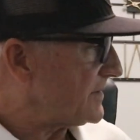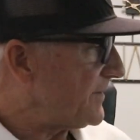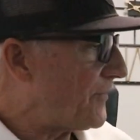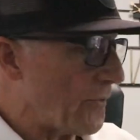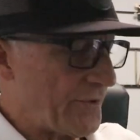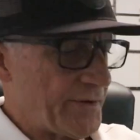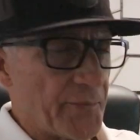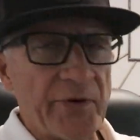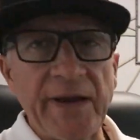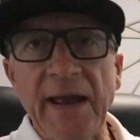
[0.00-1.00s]
and foreign
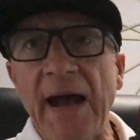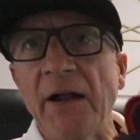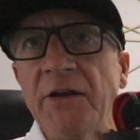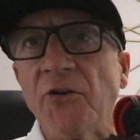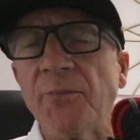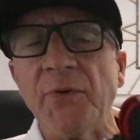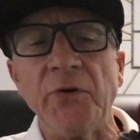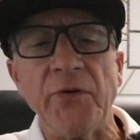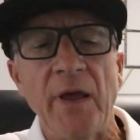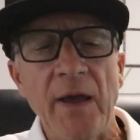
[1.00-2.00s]
debris out of your
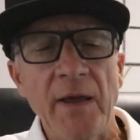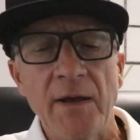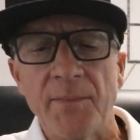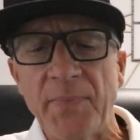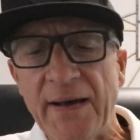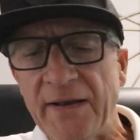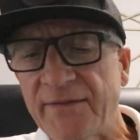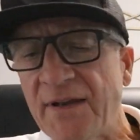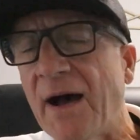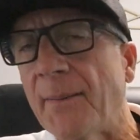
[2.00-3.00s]
boot, but
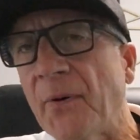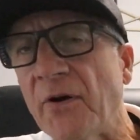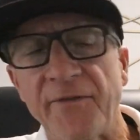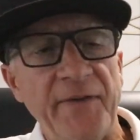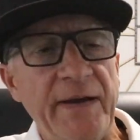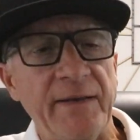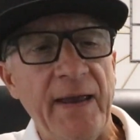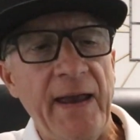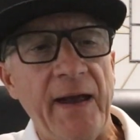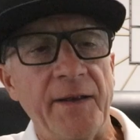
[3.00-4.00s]
it's not perfect.
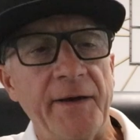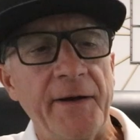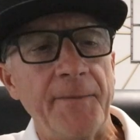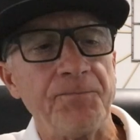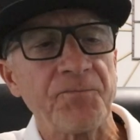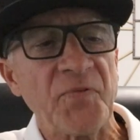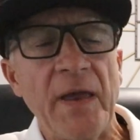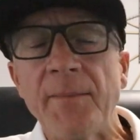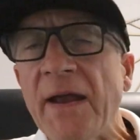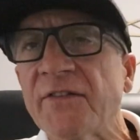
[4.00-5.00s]
And
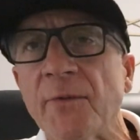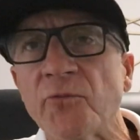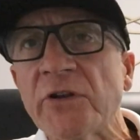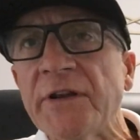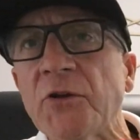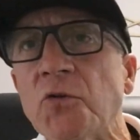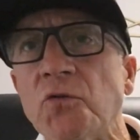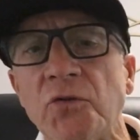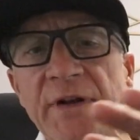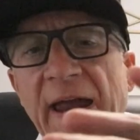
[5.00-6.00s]
they make some really
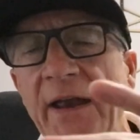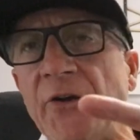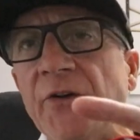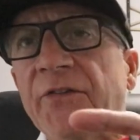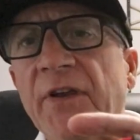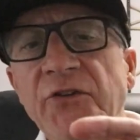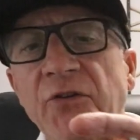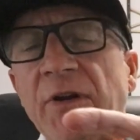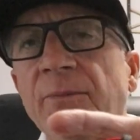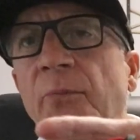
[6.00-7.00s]
cool gaiters that
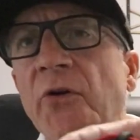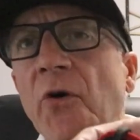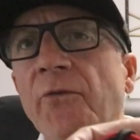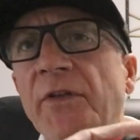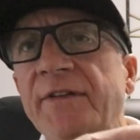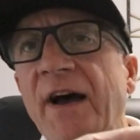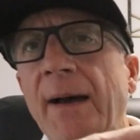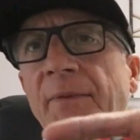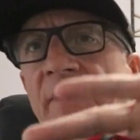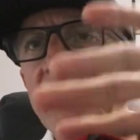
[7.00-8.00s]
you can put over the
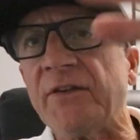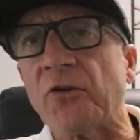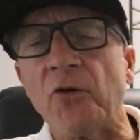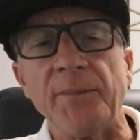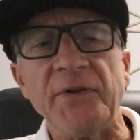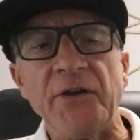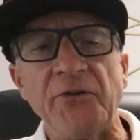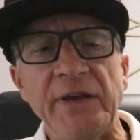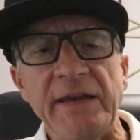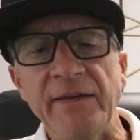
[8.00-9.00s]
top of these that go up to
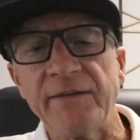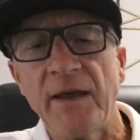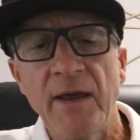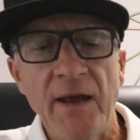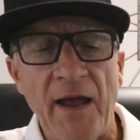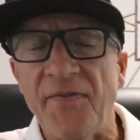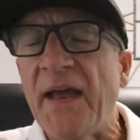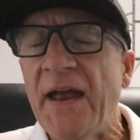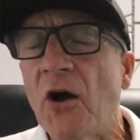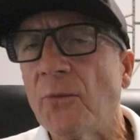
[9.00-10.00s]
your knees, and
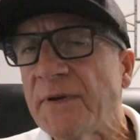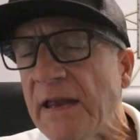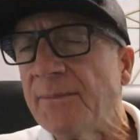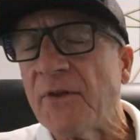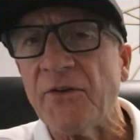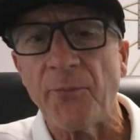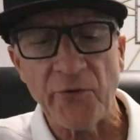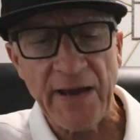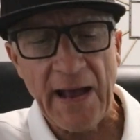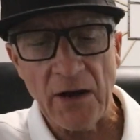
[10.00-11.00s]
they help keep the
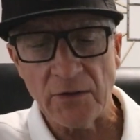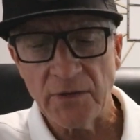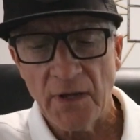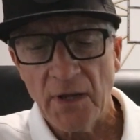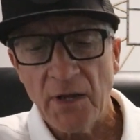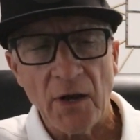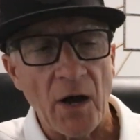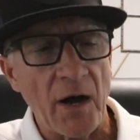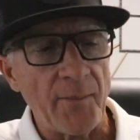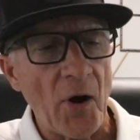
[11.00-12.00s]
debris out.
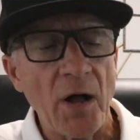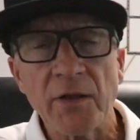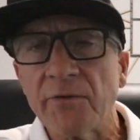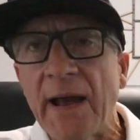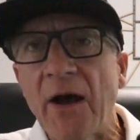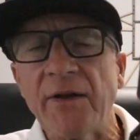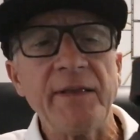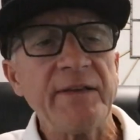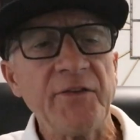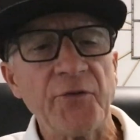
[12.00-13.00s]
All around, I
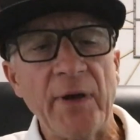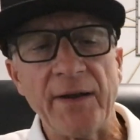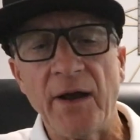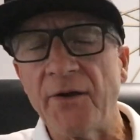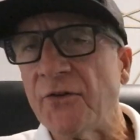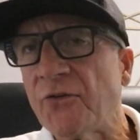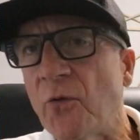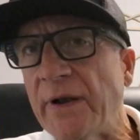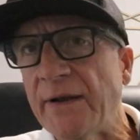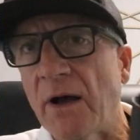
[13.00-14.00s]
think these are around
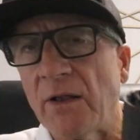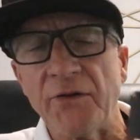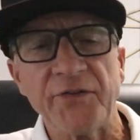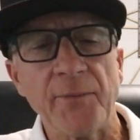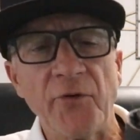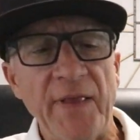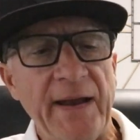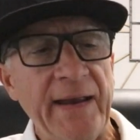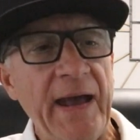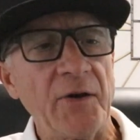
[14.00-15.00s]
$120, somewhere in
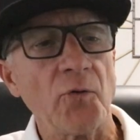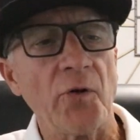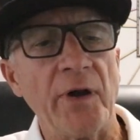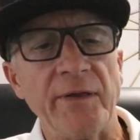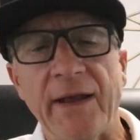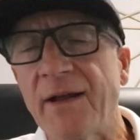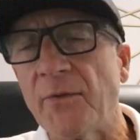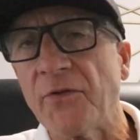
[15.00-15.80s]
that category. They come in